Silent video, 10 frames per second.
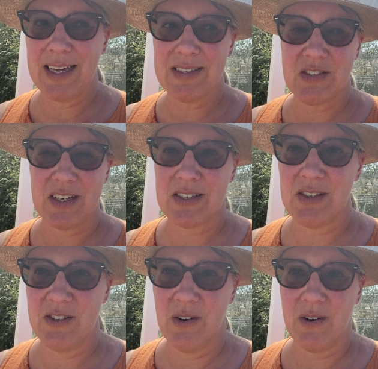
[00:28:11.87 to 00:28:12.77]
is just
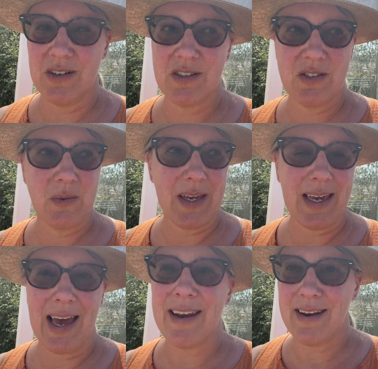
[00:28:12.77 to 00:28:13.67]
not
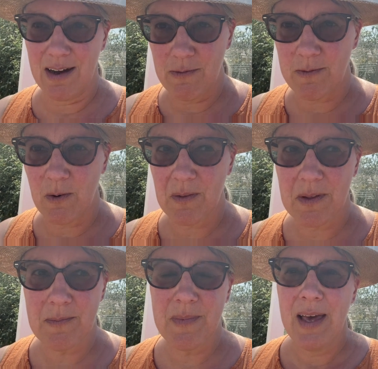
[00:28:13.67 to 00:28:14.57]
doing enough for
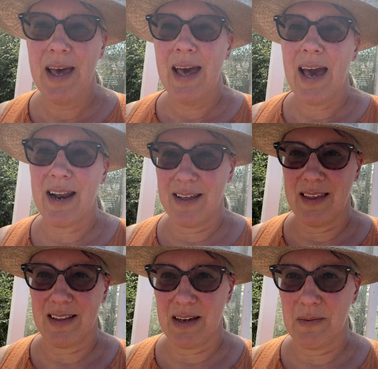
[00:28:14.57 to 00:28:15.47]
them. And I
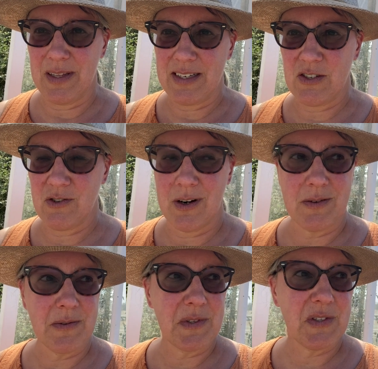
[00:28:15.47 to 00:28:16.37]
think they really
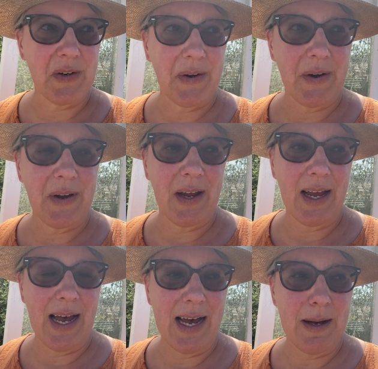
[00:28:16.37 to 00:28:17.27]
struggled. So
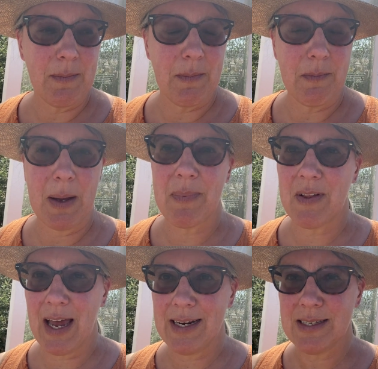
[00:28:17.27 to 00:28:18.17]
my
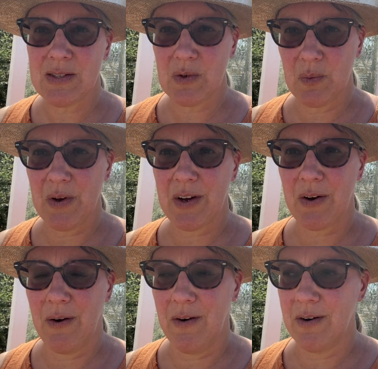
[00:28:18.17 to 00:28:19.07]
plan is to work
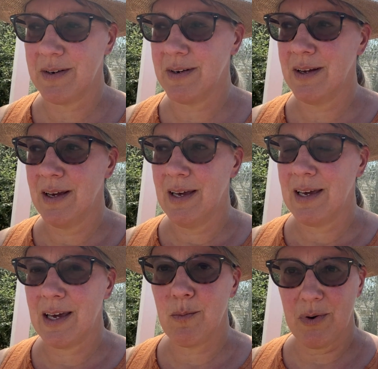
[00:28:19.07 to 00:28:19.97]
on
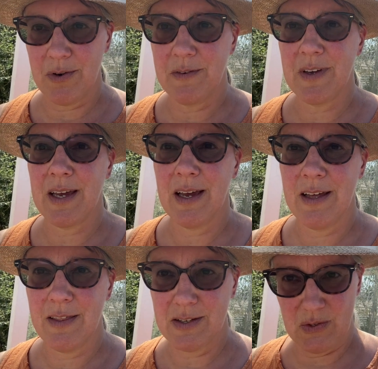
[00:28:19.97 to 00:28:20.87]
improving
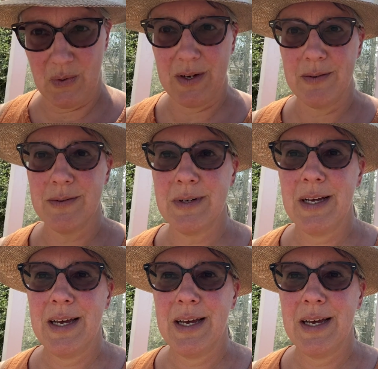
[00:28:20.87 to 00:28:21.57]
the soil